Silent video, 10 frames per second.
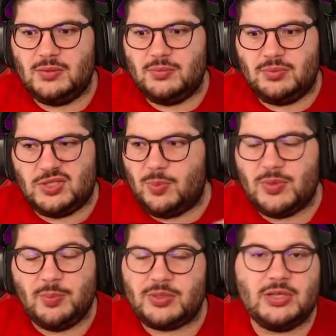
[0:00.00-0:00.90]

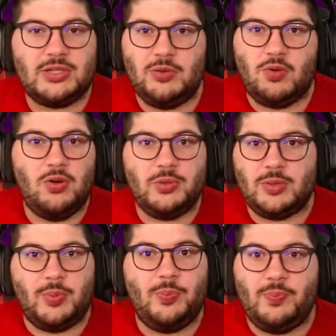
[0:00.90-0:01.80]
something potentially wrong with
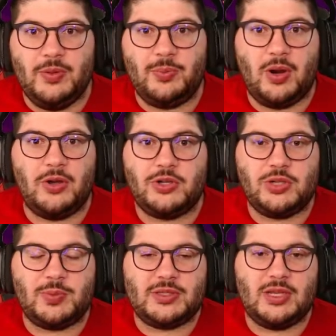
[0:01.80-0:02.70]
the
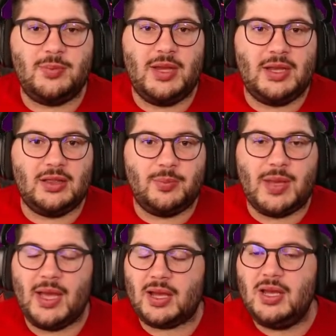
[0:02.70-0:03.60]
partnership at center back at the
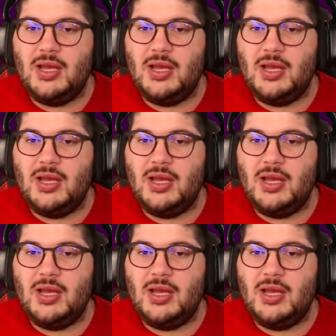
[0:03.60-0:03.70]
back.